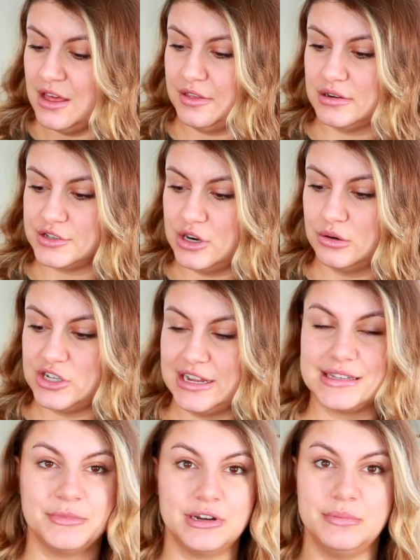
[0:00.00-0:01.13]
there is no chance
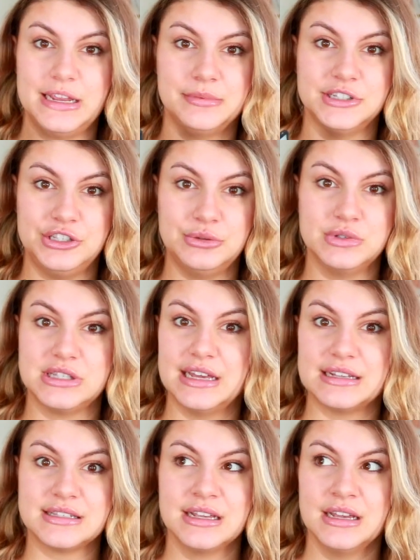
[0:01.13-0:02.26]
I'm going to be able to use
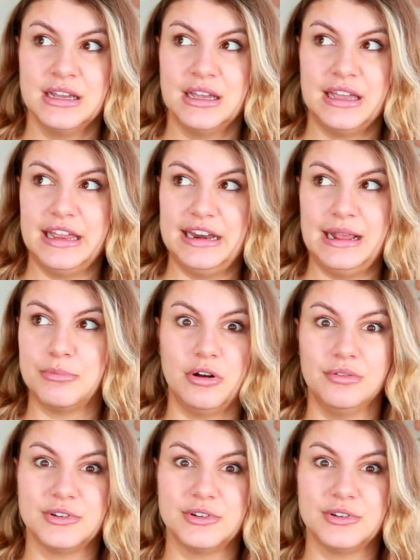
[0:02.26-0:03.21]
this in April.